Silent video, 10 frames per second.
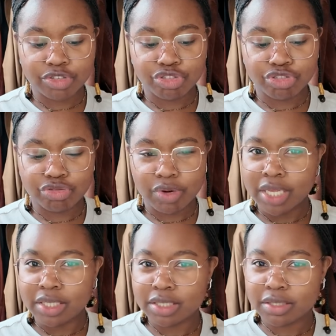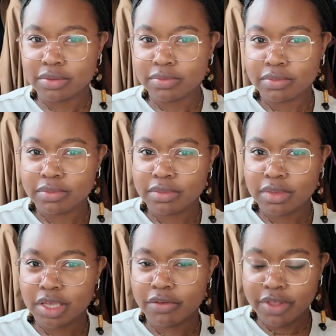stress
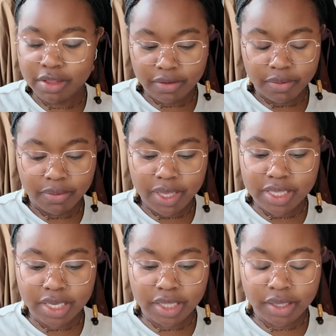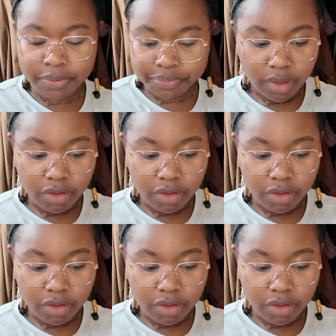of it, basically.